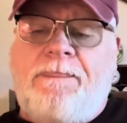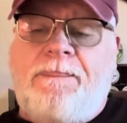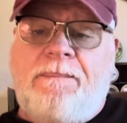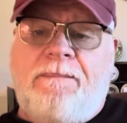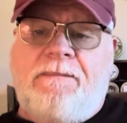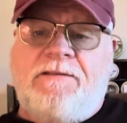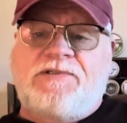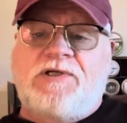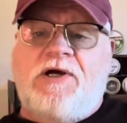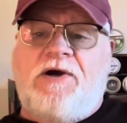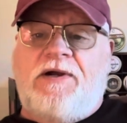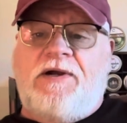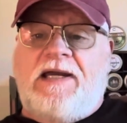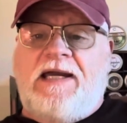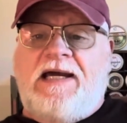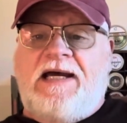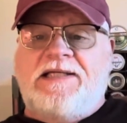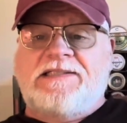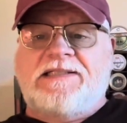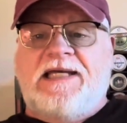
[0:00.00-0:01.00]
sorry,
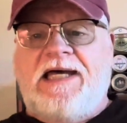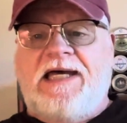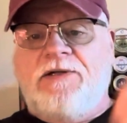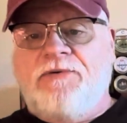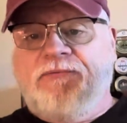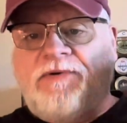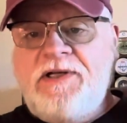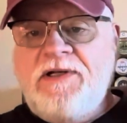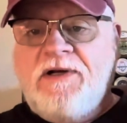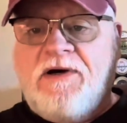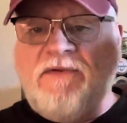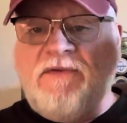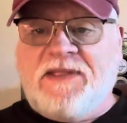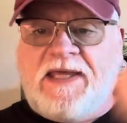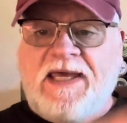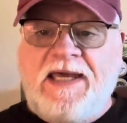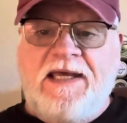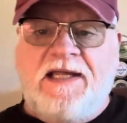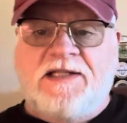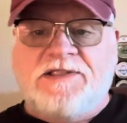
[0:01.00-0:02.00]
guys, I had to read all the
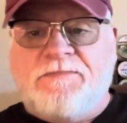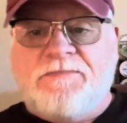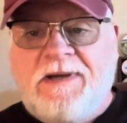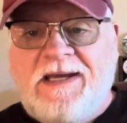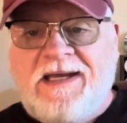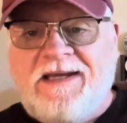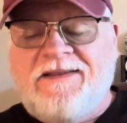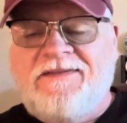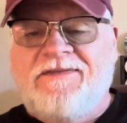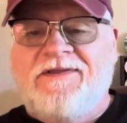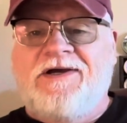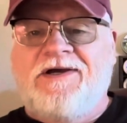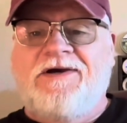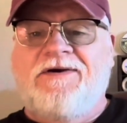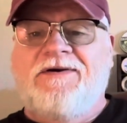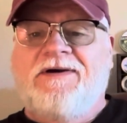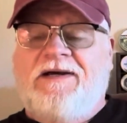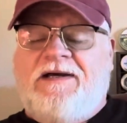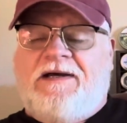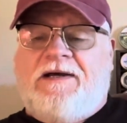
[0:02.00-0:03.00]
cans back
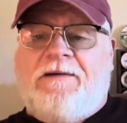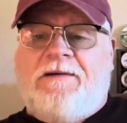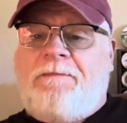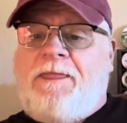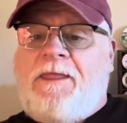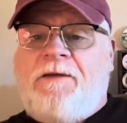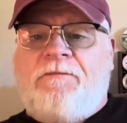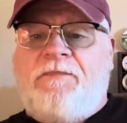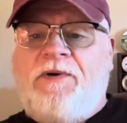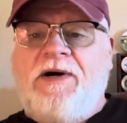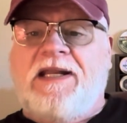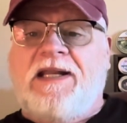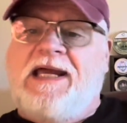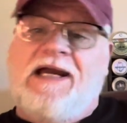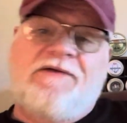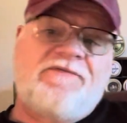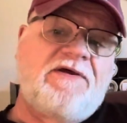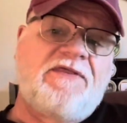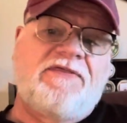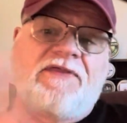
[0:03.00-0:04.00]
there. But
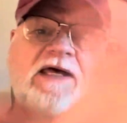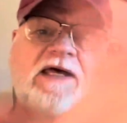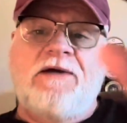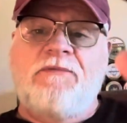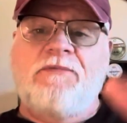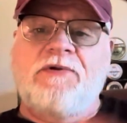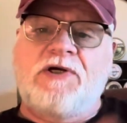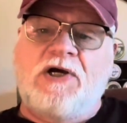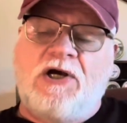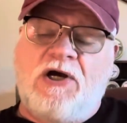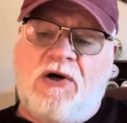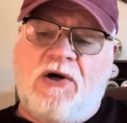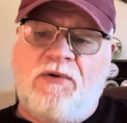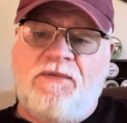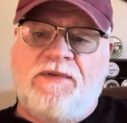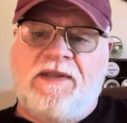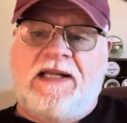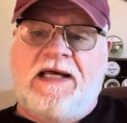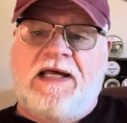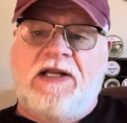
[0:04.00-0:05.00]
everything with
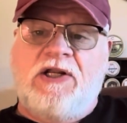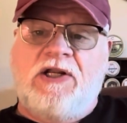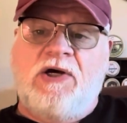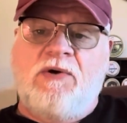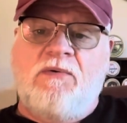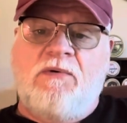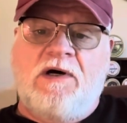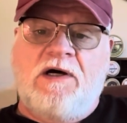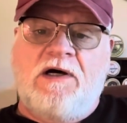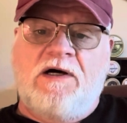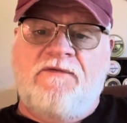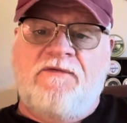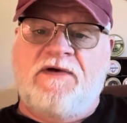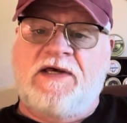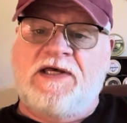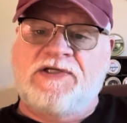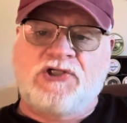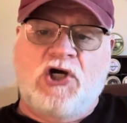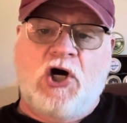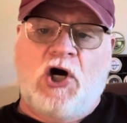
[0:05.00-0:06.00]
Cult that I know of
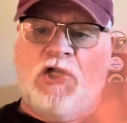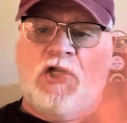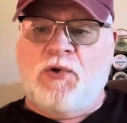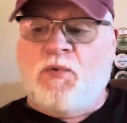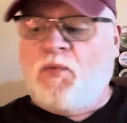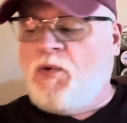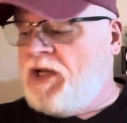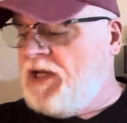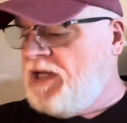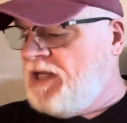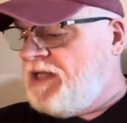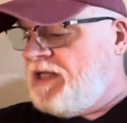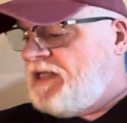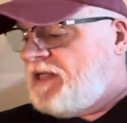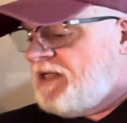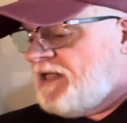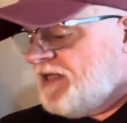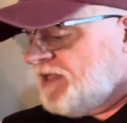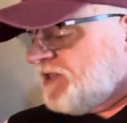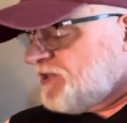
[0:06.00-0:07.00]
has gone
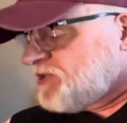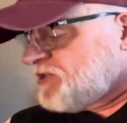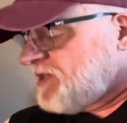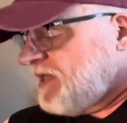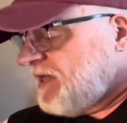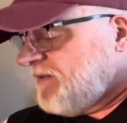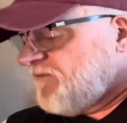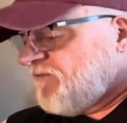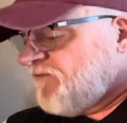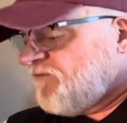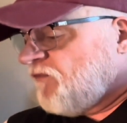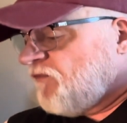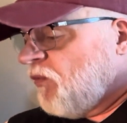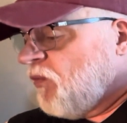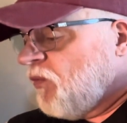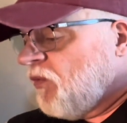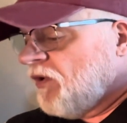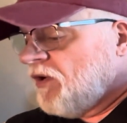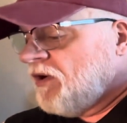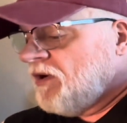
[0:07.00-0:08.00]
away except
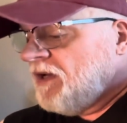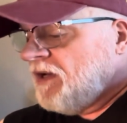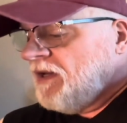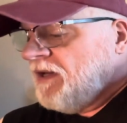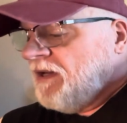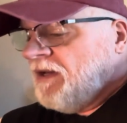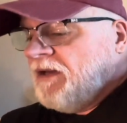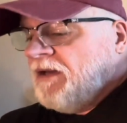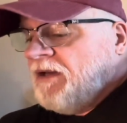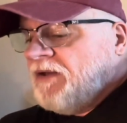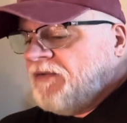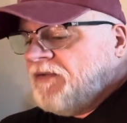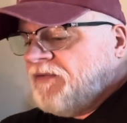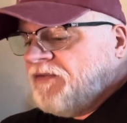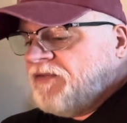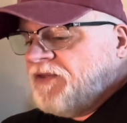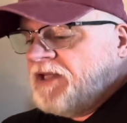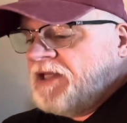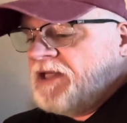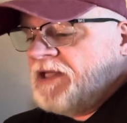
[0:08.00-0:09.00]
for
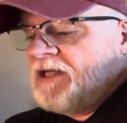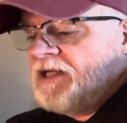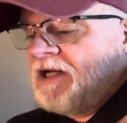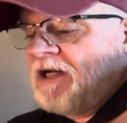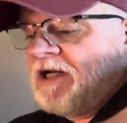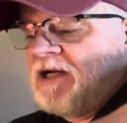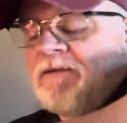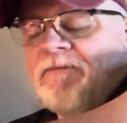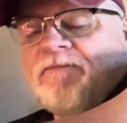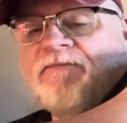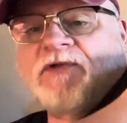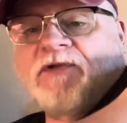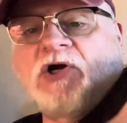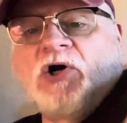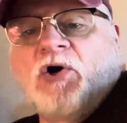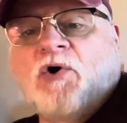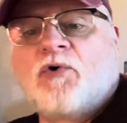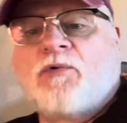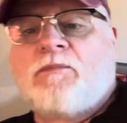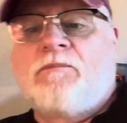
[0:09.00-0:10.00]
the
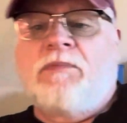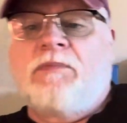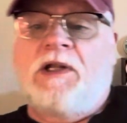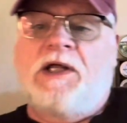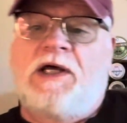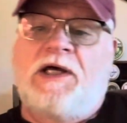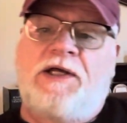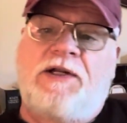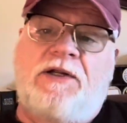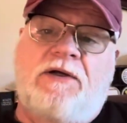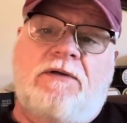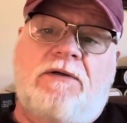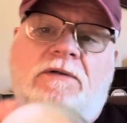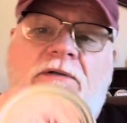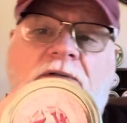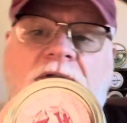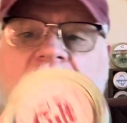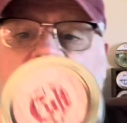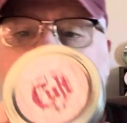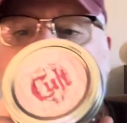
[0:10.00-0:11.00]
Cult
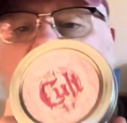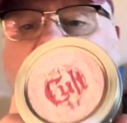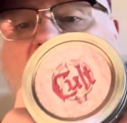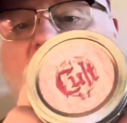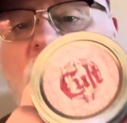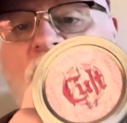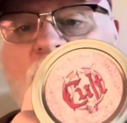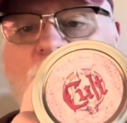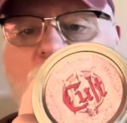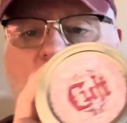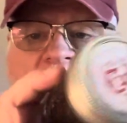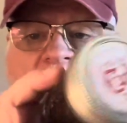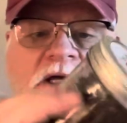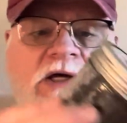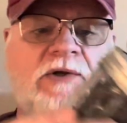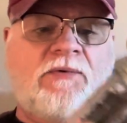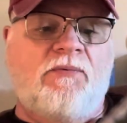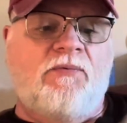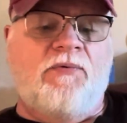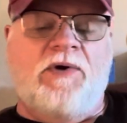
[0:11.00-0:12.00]

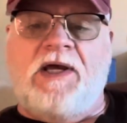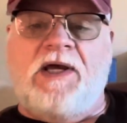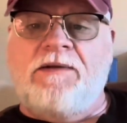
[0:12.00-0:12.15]
Blood Red